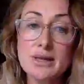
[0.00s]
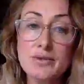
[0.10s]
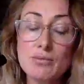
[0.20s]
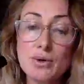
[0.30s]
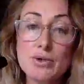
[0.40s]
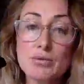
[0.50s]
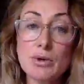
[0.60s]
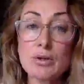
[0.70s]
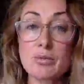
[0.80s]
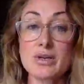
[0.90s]
have your rose
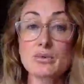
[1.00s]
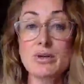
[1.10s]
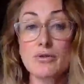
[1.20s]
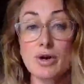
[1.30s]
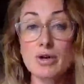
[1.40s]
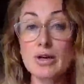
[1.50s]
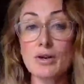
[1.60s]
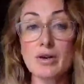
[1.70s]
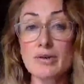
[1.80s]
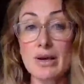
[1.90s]
roller, because when you've got it in
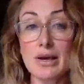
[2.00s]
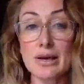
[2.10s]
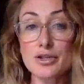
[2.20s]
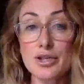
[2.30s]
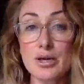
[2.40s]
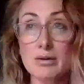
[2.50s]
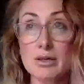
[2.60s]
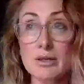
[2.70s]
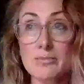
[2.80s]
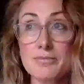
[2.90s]
over the heart
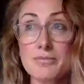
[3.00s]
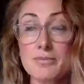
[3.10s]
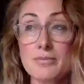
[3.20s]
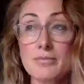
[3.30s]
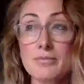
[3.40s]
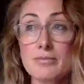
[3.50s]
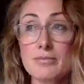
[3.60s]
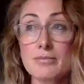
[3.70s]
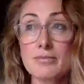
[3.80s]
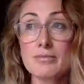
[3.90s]
chakra,
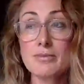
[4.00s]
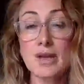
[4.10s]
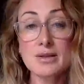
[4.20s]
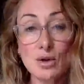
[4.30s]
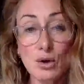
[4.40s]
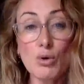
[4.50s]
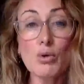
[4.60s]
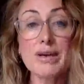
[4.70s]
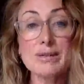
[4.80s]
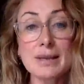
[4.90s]
it's
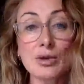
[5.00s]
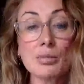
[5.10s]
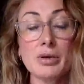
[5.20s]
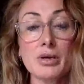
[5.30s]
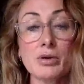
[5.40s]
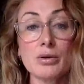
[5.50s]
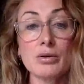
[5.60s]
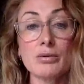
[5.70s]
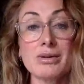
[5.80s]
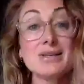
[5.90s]
always helping
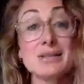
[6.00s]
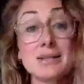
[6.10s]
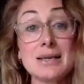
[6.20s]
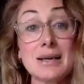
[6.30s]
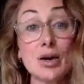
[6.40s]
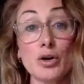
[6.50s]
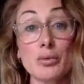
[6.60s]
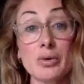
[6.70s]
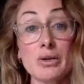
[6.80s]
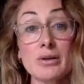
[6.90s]
you stay
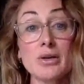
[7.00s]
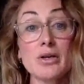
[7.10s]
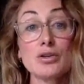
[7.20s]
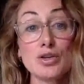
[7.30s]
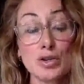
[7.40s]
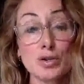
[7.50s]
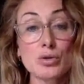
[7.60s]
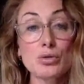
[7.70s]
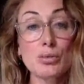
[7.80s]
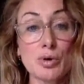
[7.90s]
open
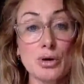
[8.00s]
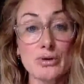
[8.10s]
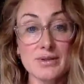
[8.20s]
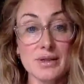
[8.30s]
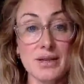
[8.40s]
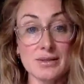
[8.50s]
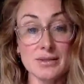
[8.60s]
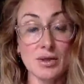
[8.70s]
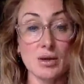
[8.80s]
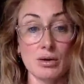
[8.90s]
to the
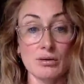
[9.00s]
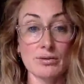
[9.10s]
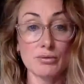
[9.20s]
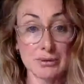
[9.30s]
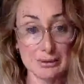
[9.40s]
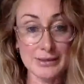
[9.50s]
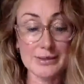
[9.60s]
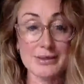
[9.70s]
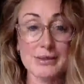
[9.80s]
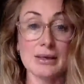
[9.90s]
process of
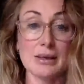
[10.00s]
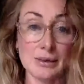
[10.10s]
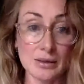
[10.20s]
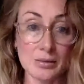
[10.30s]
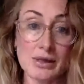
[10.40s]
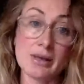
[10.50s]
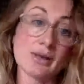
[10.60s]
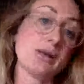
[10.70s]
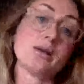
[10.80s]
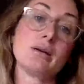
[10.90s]
releasing and
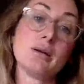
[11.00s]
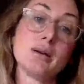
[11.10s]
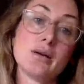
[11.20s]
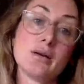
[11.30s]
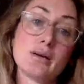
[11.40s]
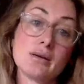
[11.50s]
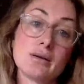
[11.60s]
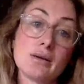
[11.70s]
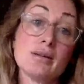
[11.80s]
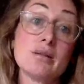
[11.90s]
eliminating
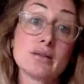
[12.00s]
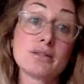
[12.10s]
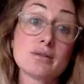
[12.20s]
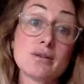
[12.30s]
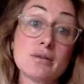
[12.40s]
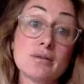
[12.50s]
these